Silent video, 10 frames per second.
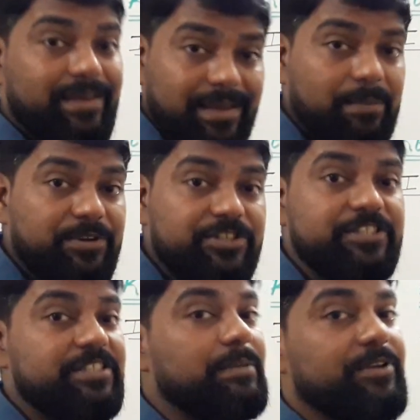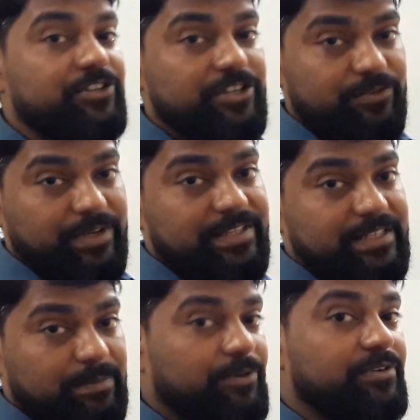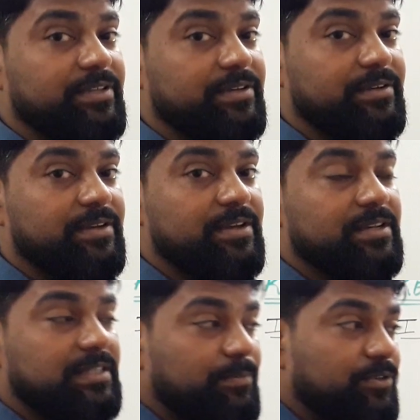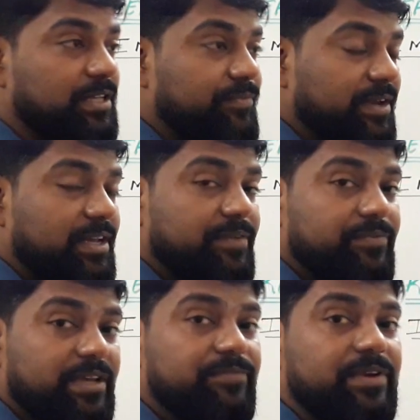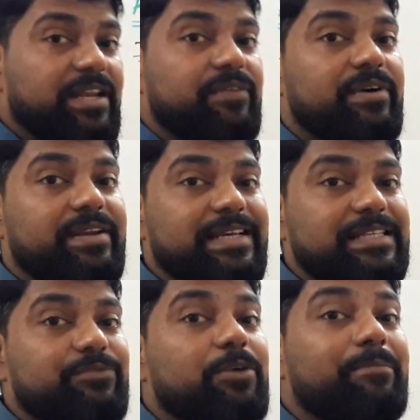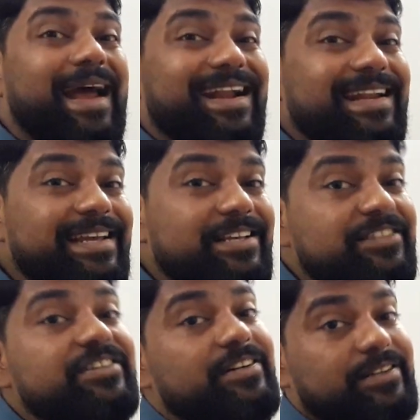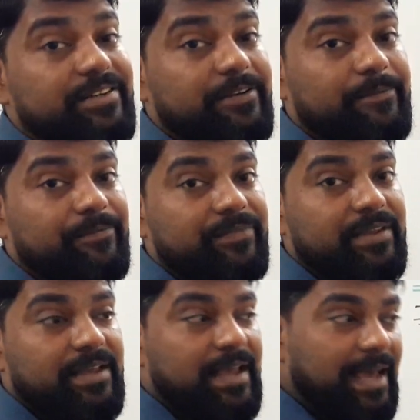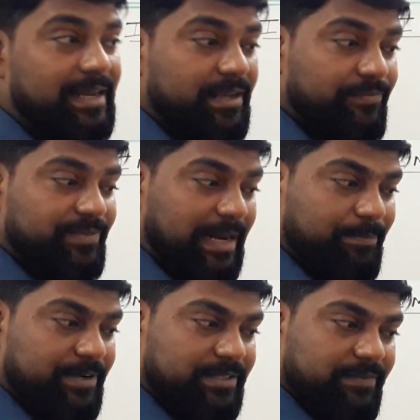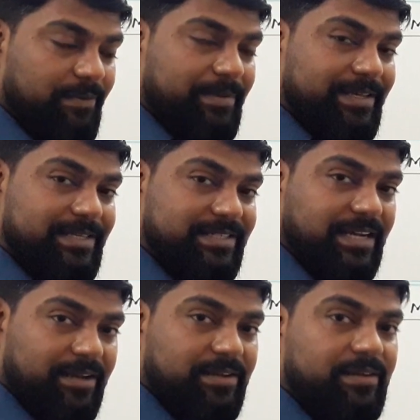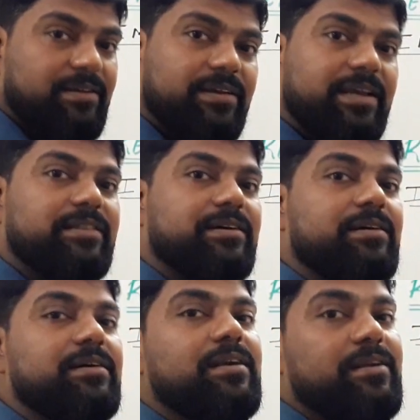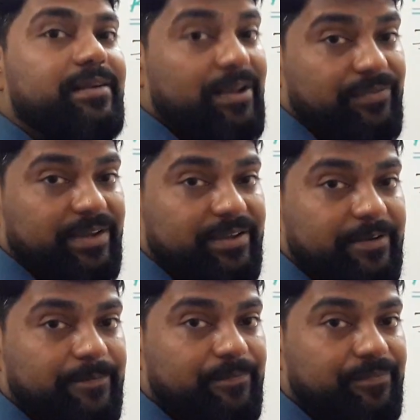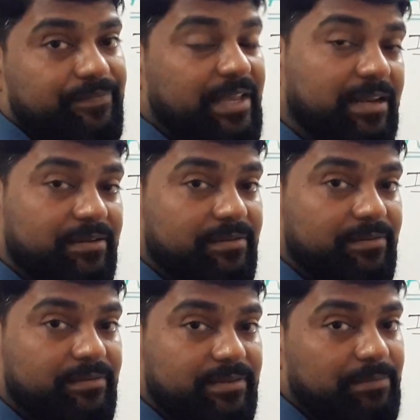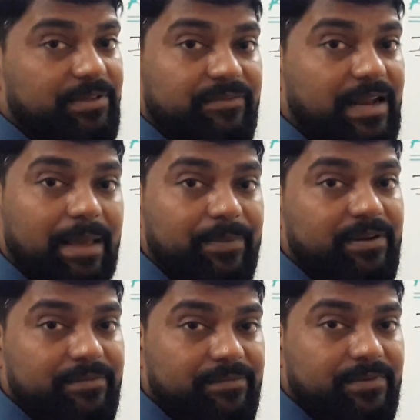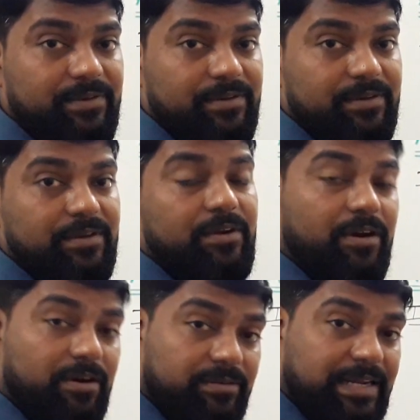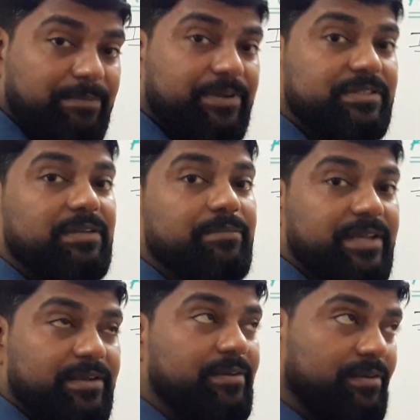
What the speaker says: emergency patient, you can say about there. Suppose if anyone is what badly injured, and if that person will be stuck in the traffic, then something will happen, or that person may,